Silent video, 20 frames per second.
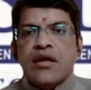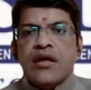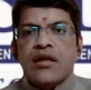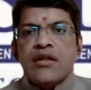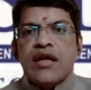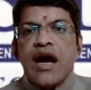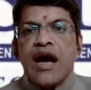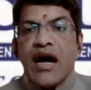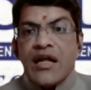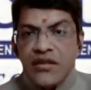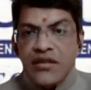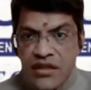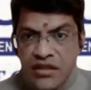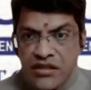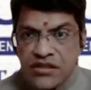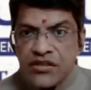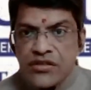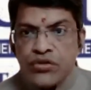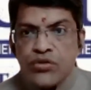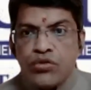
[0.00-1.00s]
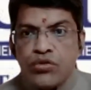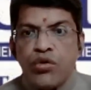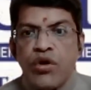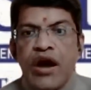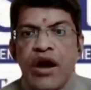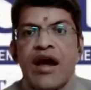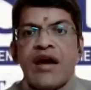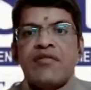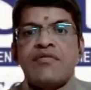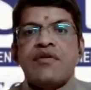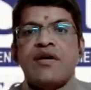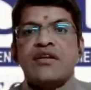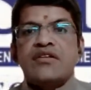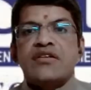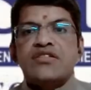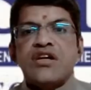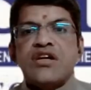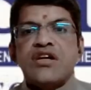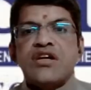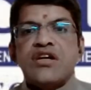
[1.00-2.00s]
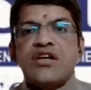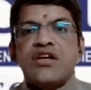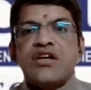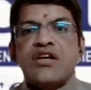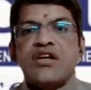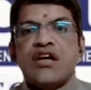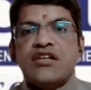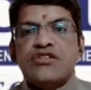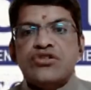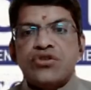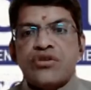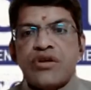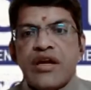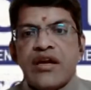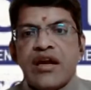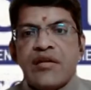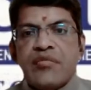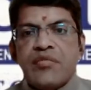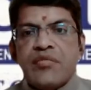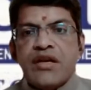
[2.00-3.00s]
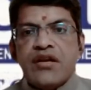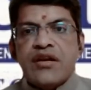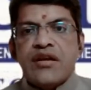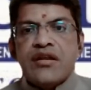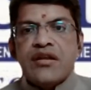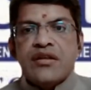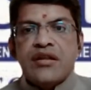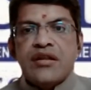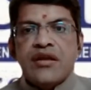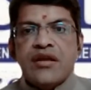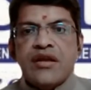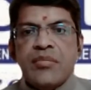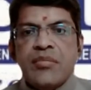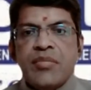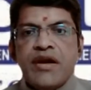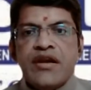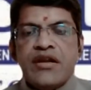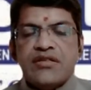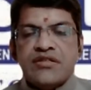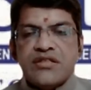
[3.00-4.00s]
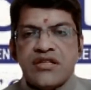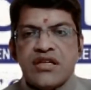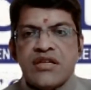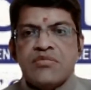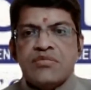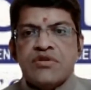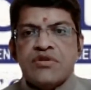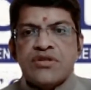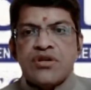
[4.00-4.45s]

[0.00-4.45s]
the others who have a chance to get admitted in the independent streams